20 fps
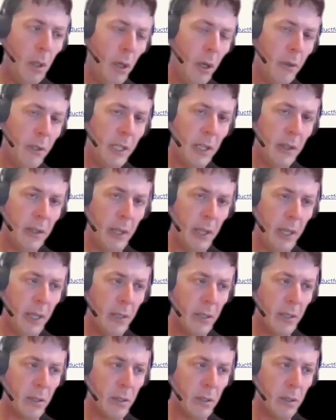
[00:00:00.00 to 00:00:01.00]
On the other
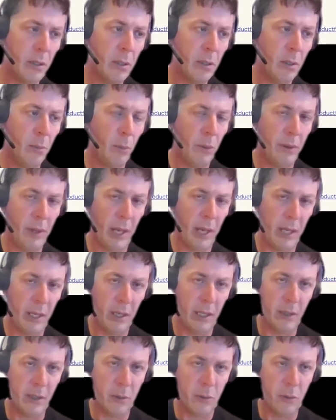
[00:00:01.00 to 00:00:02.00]
hand, with
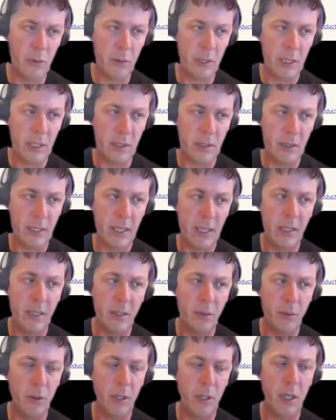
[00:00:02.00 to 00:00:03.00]
AI tools these
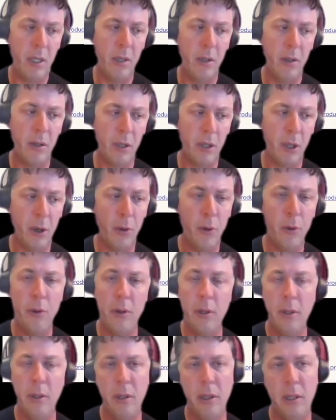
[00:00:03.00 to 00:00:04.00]
days, working on
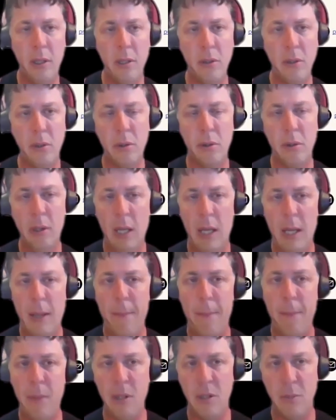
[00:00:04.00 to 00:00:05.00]
code is
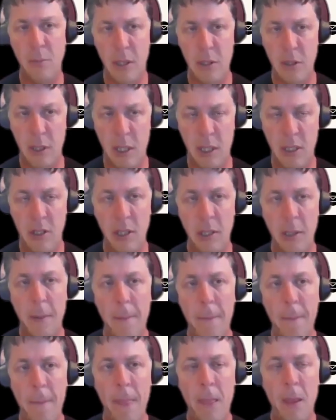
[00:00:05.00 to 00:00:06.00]
much easier.
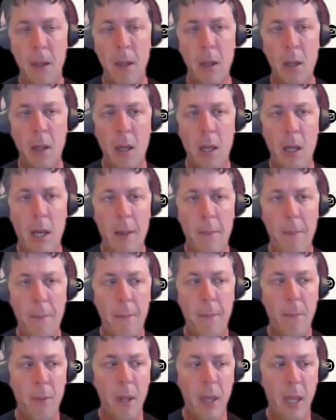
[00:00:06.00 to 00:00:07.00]

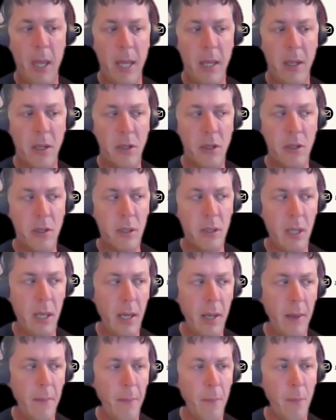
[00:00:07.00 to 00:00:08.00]

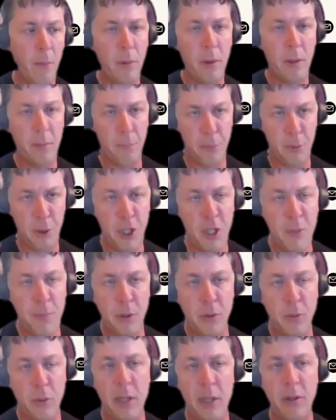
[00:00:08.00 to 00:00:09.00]
The bridge
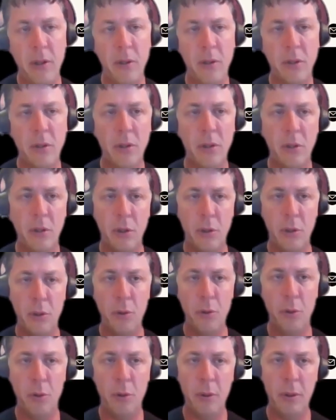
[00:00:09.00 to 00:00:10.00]
between those
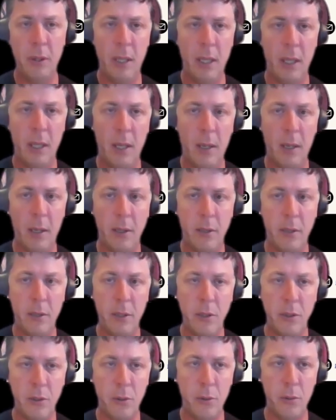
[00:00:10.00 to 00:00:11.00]
two
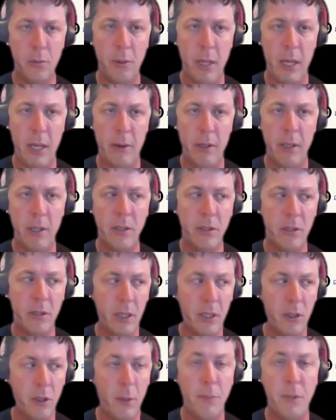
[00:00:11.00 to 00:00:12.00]
areas
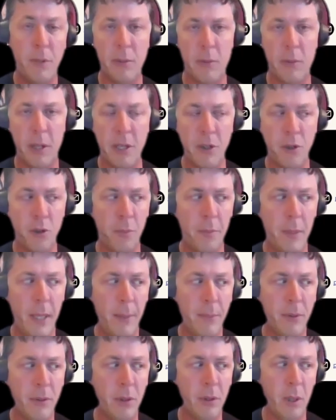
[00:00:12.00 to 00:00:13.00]
is object relational
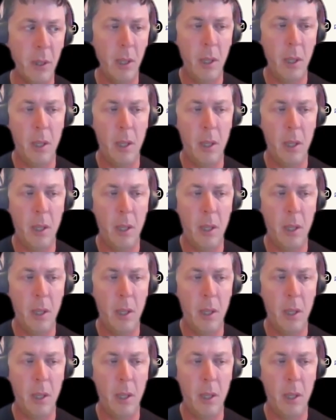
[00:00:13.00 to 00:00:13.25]
maps.